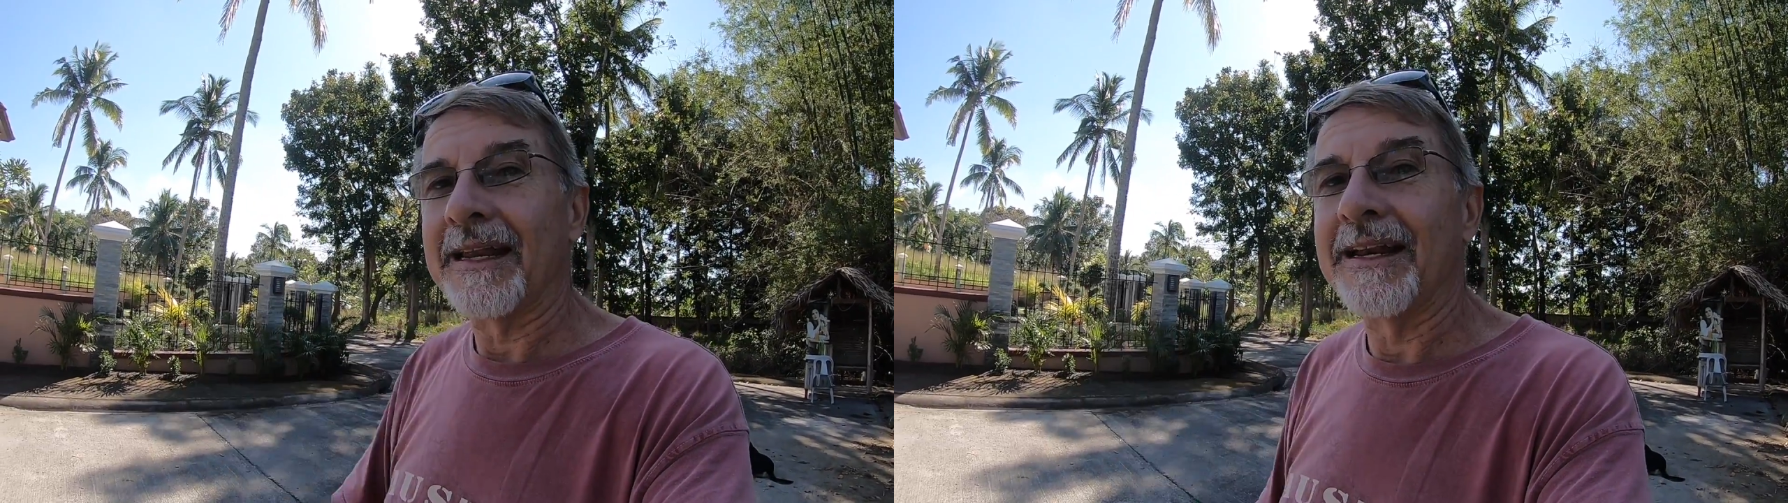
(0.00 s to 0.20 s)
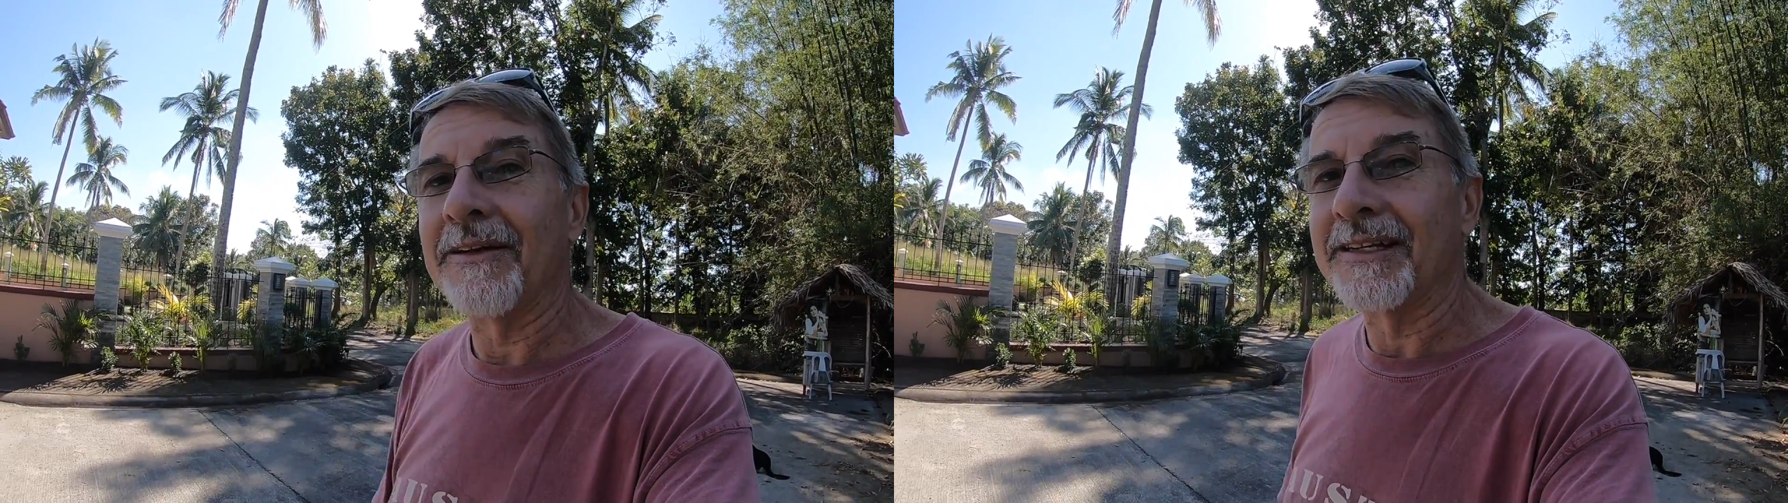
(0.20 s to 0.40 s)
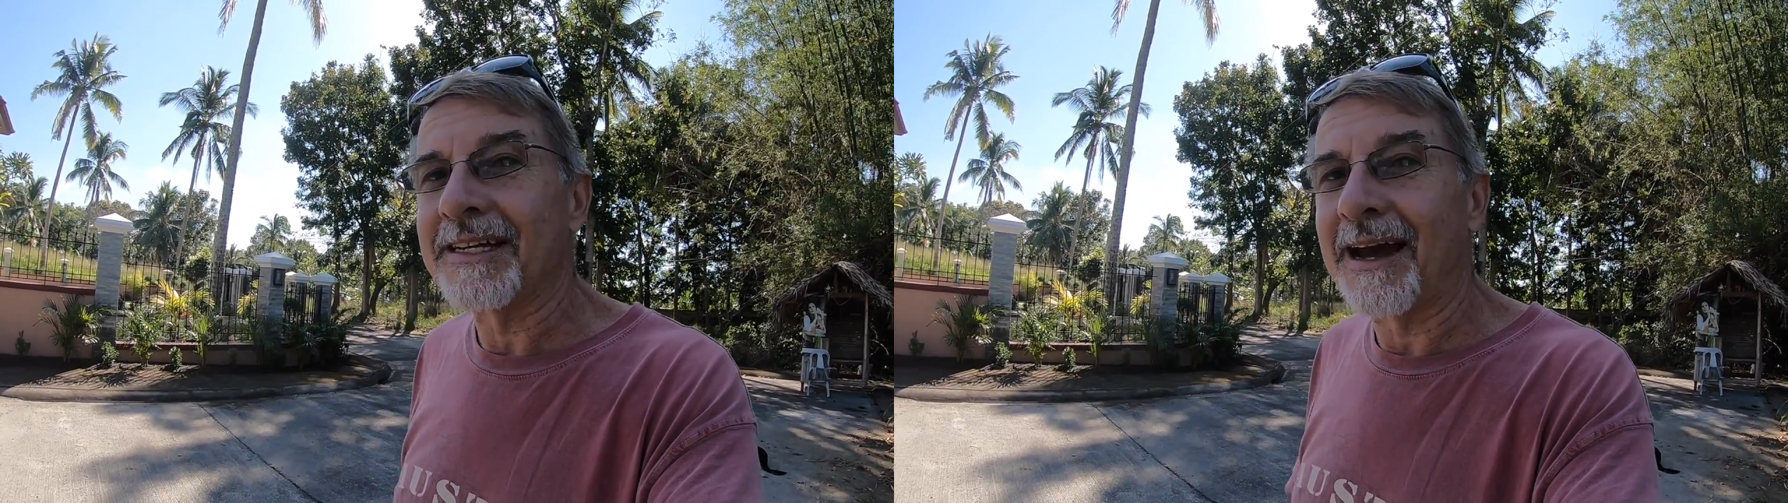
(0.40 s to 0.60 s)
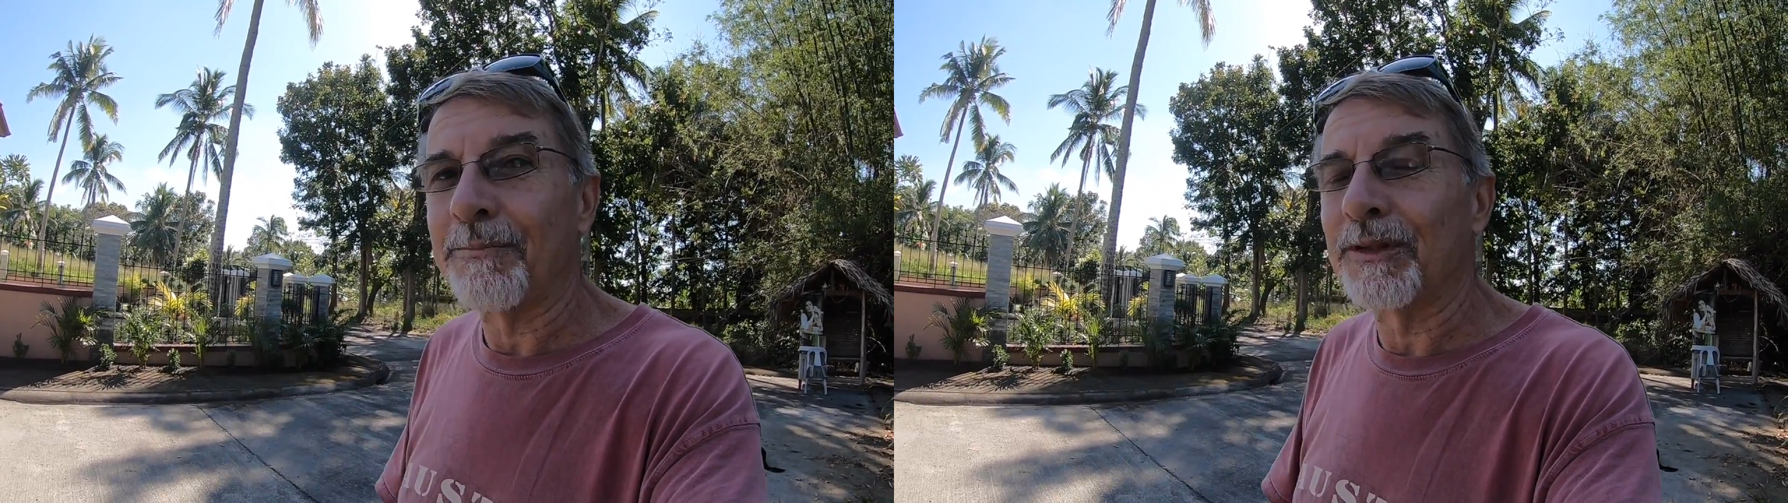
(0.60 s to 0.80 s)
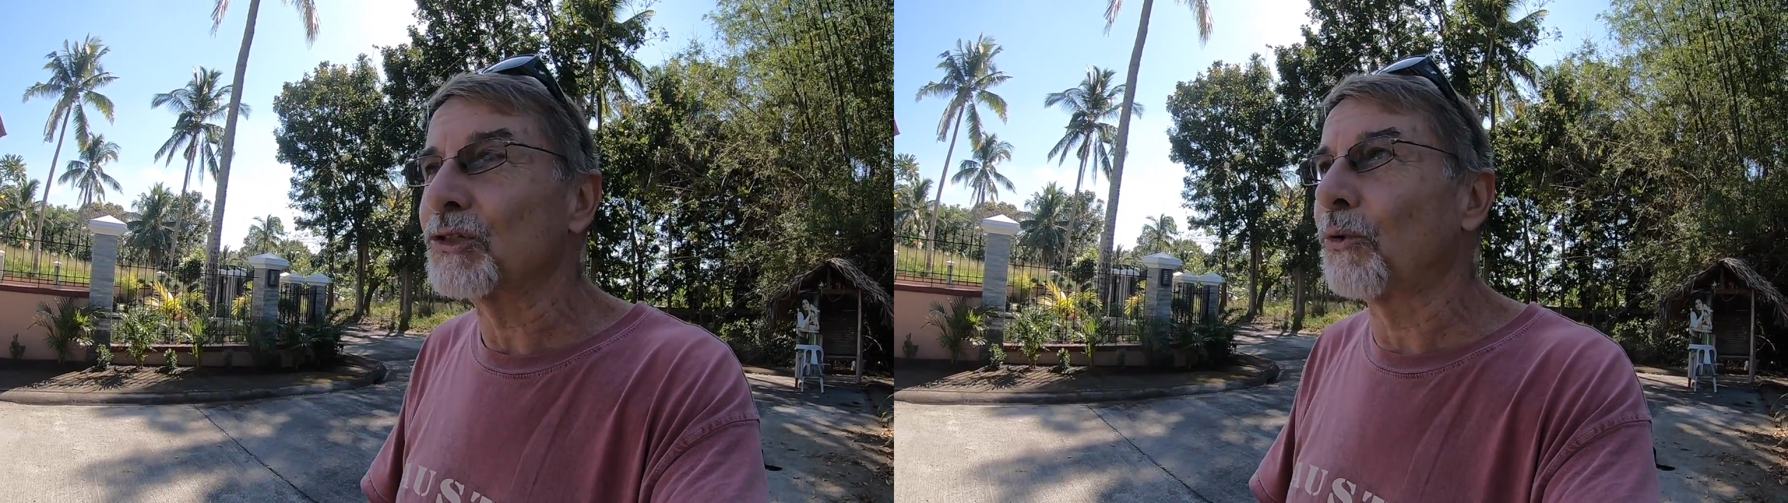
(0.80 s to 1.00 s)
near the top
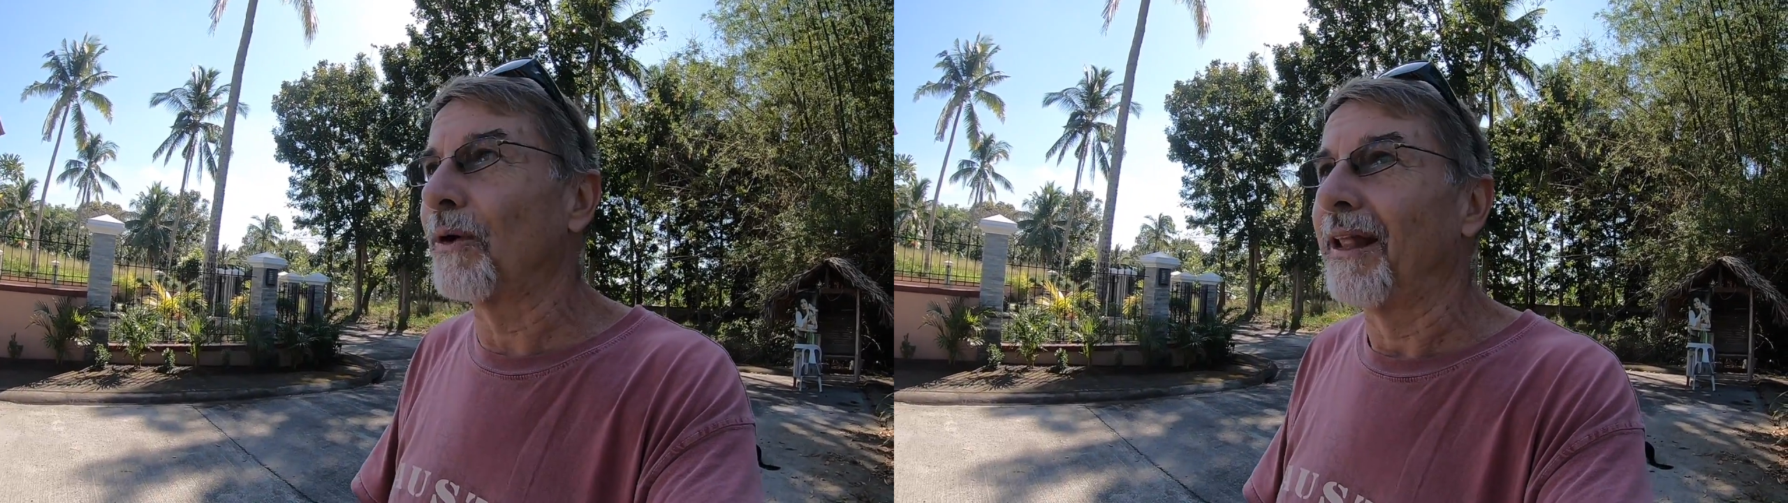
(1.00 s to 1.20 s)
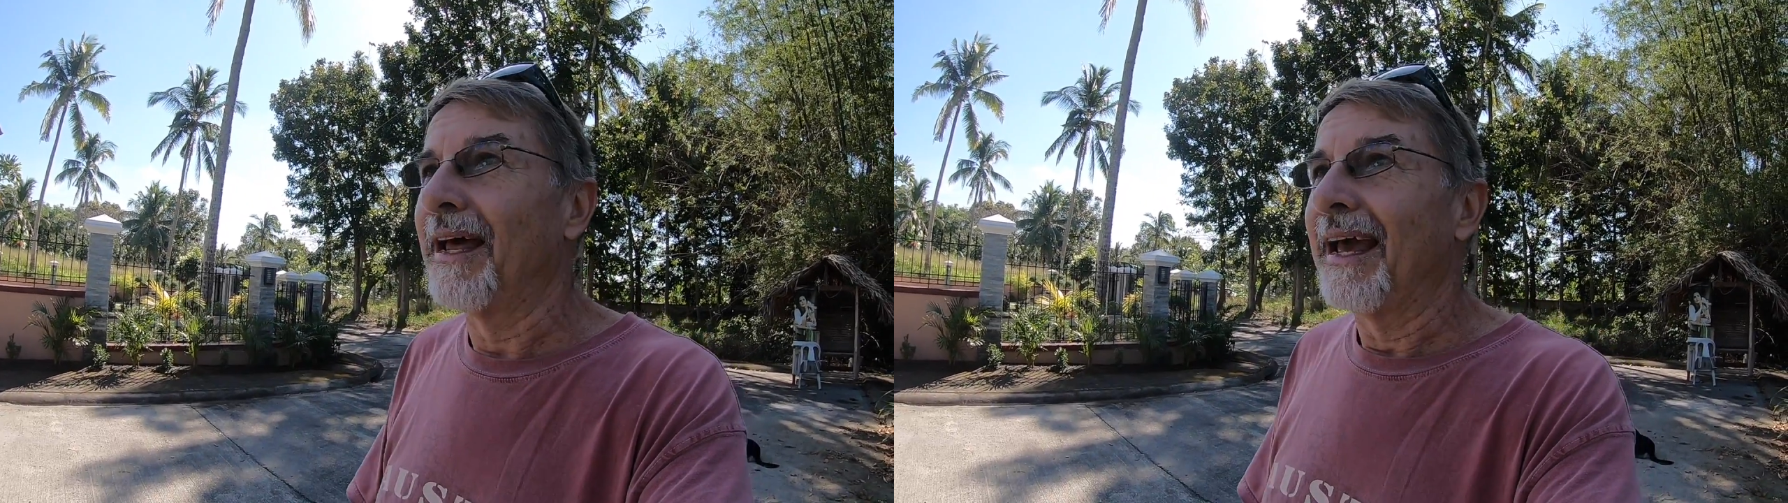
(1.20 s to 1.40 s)
of the soil,